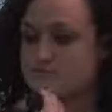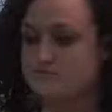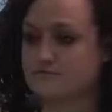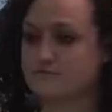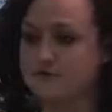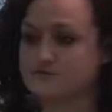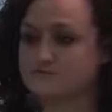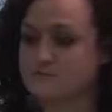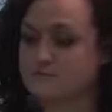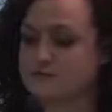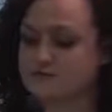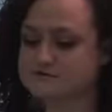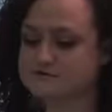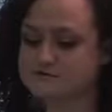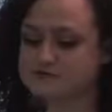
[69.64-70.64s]
from
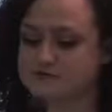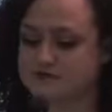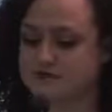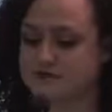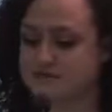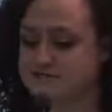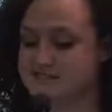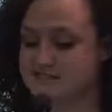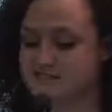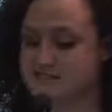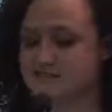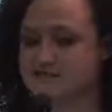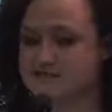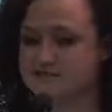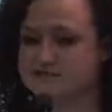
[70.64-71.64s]
Periscopix, which is an agency
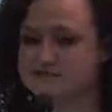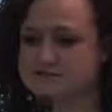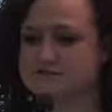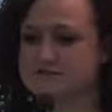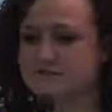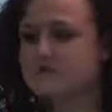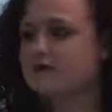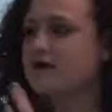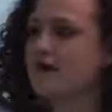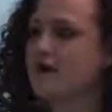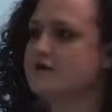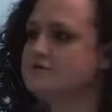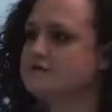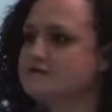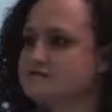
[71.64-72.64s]
based in London,
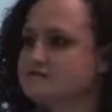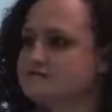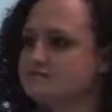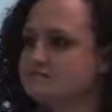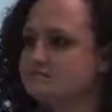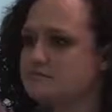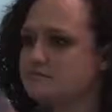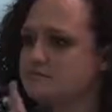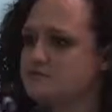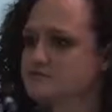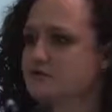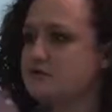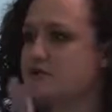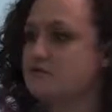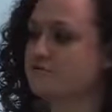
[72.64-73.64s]
and today we're just
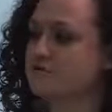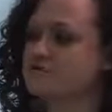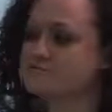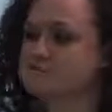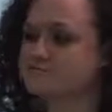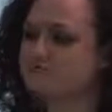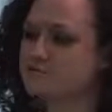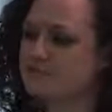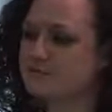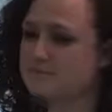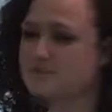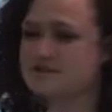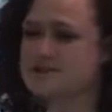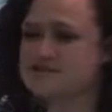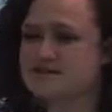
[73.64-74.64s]
going to be covering some shopping
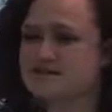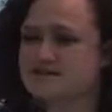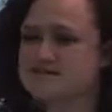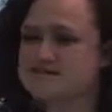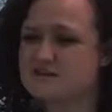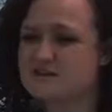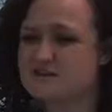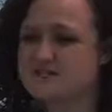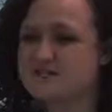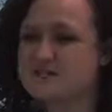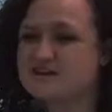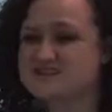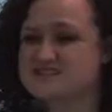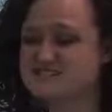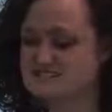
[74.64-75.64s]
campaigns and I guess our best
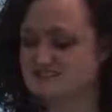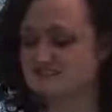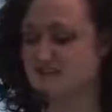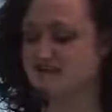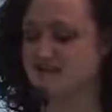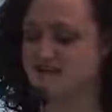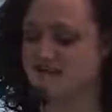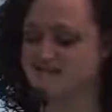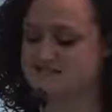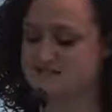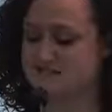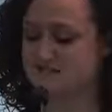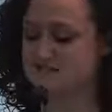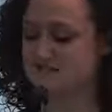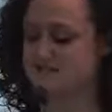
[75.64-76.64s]
practices as an
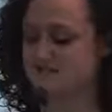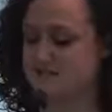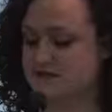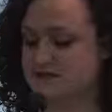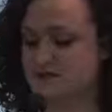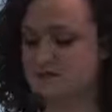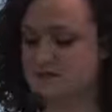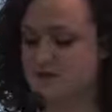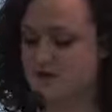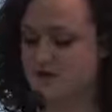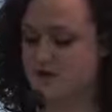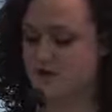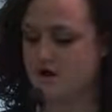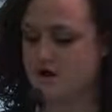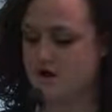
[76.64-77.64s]
agency.
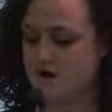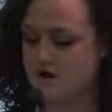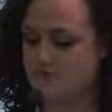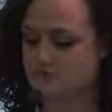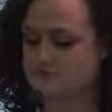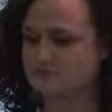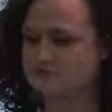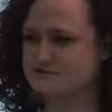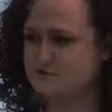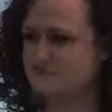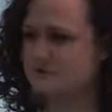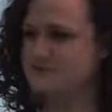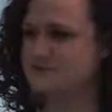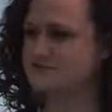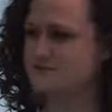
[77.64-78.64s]

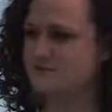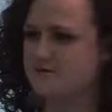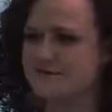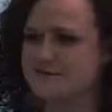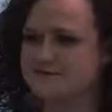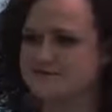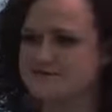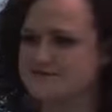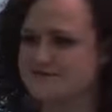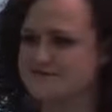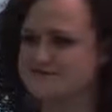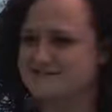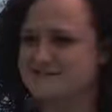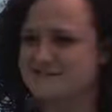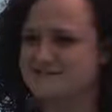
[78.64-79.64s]
Shopping's in quite an
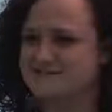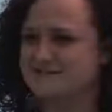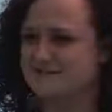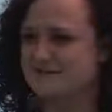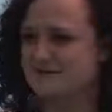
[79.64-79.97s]
exciting